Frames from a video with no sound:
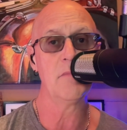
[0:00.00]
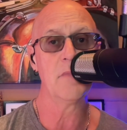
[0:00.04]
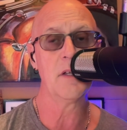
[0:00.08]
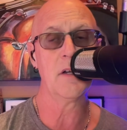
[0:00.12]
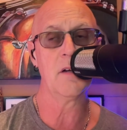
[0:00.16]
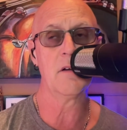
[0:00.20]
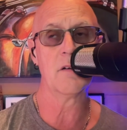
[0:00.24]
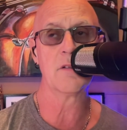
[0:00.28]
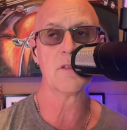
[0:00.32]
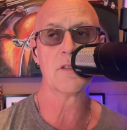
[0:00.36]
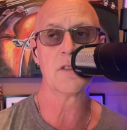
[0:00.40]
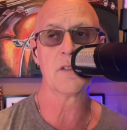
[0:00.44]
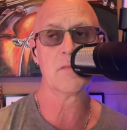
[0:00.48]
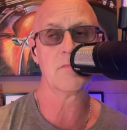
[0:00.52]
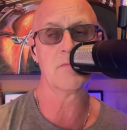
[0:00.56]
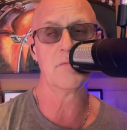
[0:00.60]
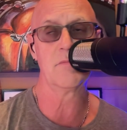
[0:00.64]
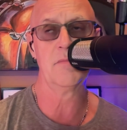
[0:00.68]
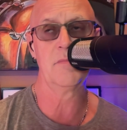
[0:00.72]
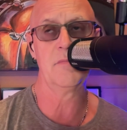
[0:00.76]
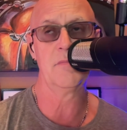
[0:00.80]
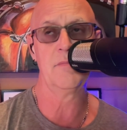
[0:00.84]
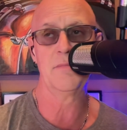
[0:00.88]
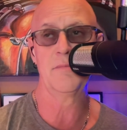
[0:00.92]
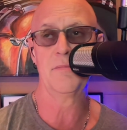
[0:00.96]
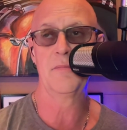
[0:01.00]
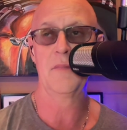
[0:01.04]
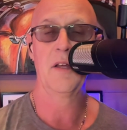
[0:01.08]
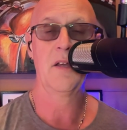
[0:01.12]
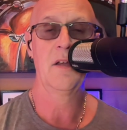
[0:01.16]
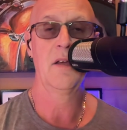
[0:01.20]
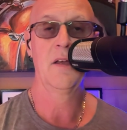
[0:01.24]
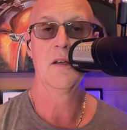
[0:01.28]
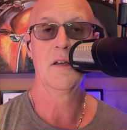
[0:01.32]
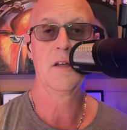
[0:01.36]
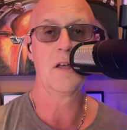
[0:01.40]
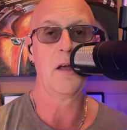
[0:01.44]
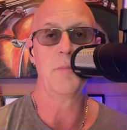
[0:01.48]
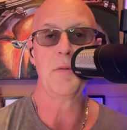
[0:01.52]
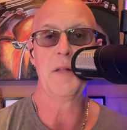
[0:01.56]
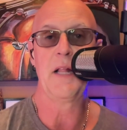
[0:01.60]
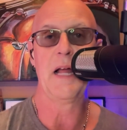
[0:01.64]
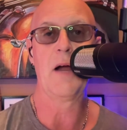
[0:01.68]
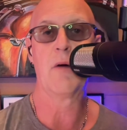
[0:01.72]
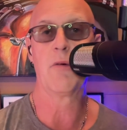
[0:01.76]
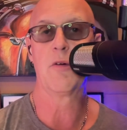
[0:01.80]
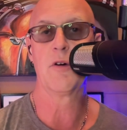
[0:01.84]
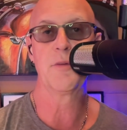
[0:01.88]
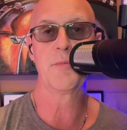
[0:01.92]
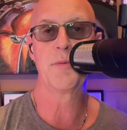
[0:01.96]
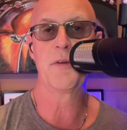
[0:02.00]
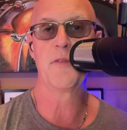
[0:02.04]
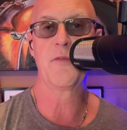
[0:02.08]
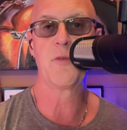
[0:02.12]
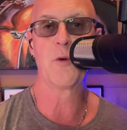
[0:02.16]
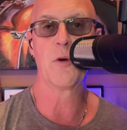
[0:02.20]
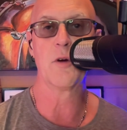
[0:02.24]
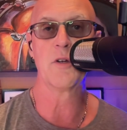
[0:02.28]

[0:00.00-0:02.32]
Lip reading: It was a couple hours before